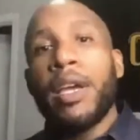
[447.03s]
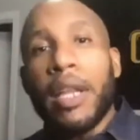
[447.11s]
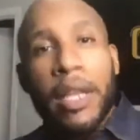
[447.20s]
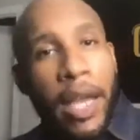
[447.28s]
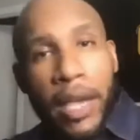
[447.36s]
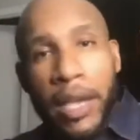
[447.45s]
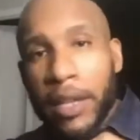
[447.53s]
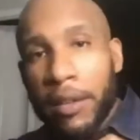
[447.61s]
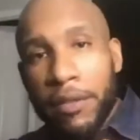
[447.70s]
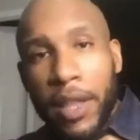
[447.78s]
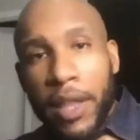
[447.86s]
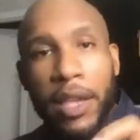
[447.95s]

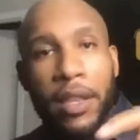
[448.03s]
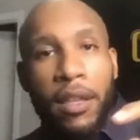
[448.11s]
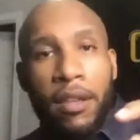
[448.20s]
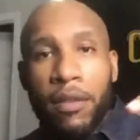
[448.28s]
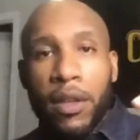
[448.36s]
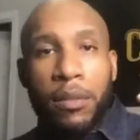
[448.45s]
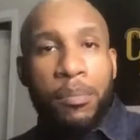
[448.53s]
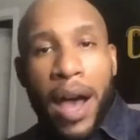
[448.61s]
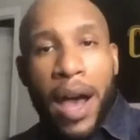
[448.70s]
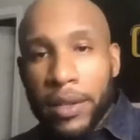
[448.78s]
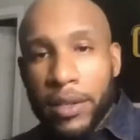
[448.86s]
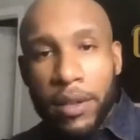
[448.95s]
negative, negative, and
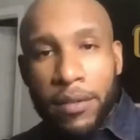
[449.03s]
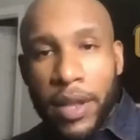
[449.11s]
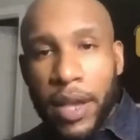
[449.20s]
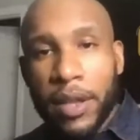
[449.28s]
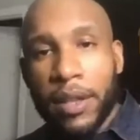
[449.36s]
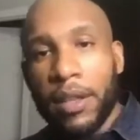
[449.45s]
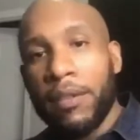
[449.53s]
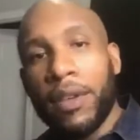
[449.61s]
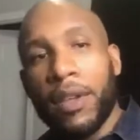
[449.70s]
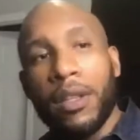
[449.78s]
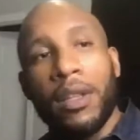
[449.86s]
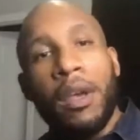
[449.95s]
positive, negative,
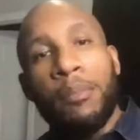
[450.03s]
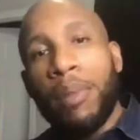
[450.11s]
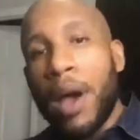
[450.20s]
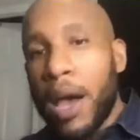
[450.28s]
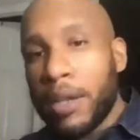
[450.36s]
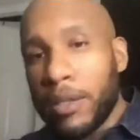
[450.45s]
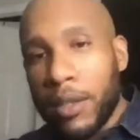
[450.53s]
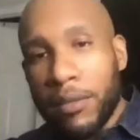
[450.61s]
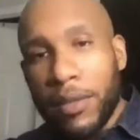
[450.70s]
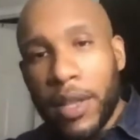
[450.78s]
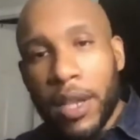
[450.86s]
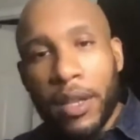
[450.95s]
and positive,
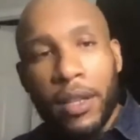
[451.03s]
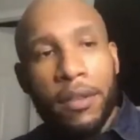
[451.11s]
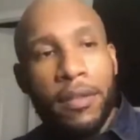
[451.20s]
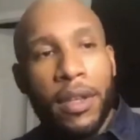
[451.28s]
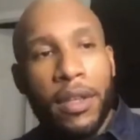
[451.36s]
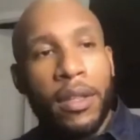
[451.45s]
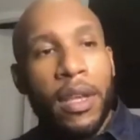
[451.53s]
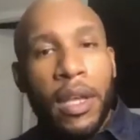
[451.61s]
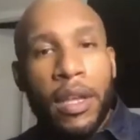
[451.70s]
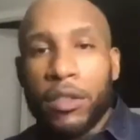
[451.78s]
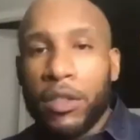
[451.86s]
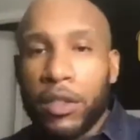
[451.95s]
negative, and
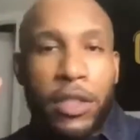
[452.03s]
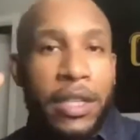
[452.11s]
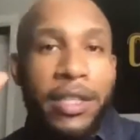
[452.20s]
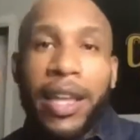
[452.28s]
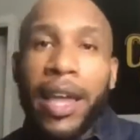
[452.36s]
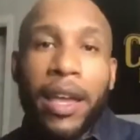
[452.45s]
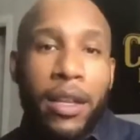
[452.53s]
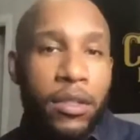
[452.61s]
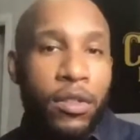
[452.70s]
just the days.